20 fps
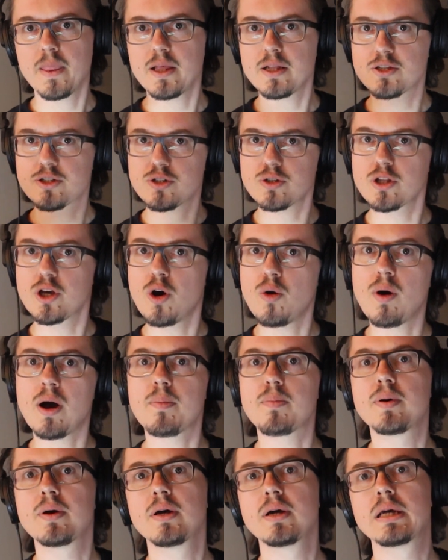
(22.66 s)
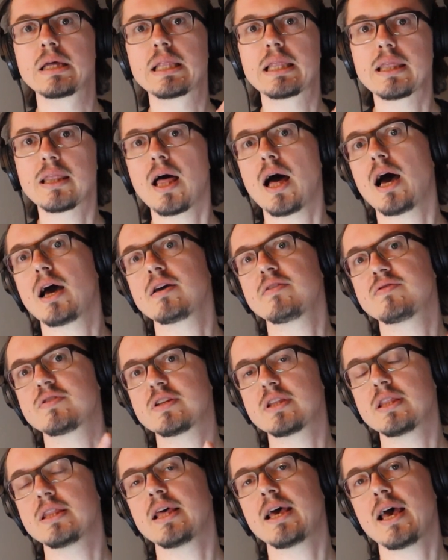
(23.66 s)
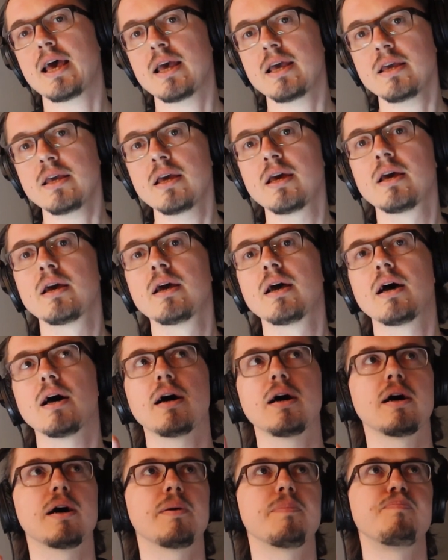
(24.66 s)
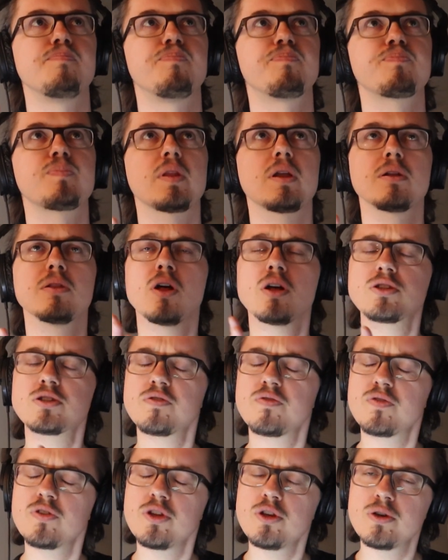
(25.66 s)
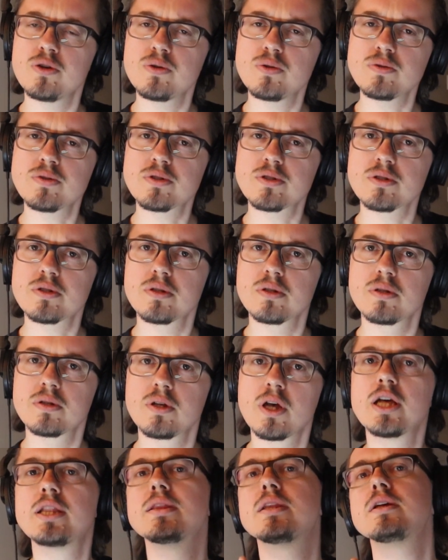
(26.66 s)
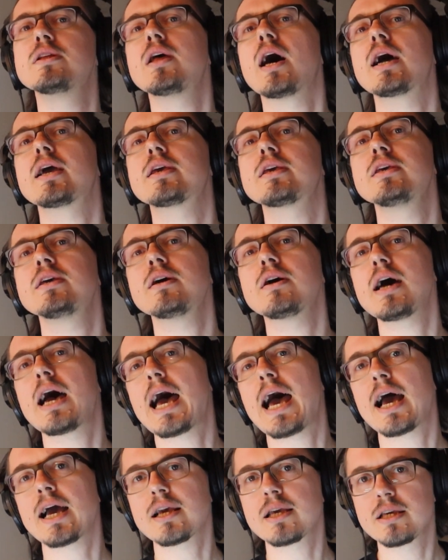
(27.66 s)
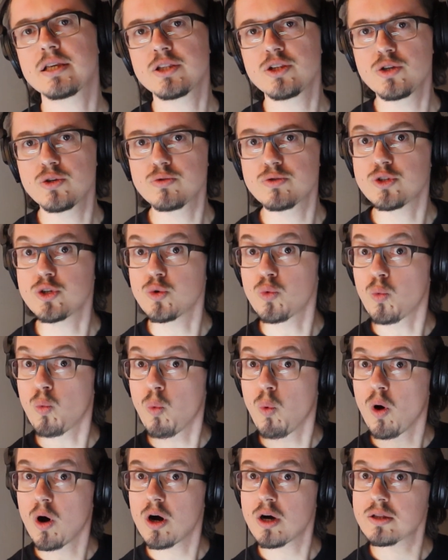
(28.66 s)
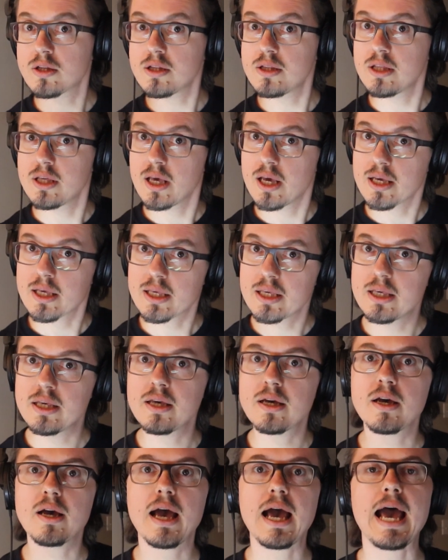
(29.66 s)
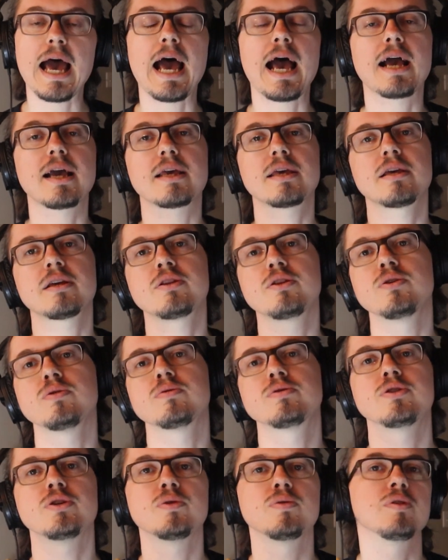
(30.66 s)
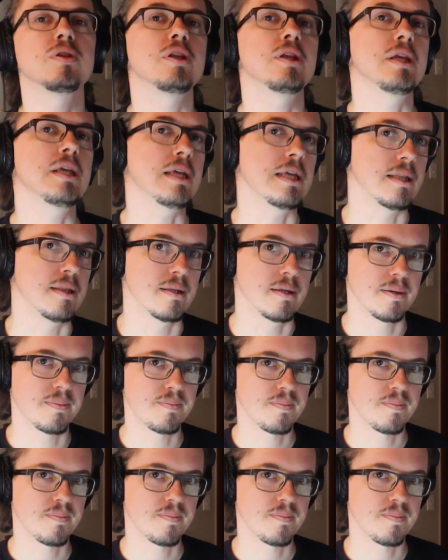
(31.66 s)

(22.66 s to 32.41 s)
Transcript: It should go up live today. Lots of news. The IKEA hacking news you want, the IKEA hacking news you need.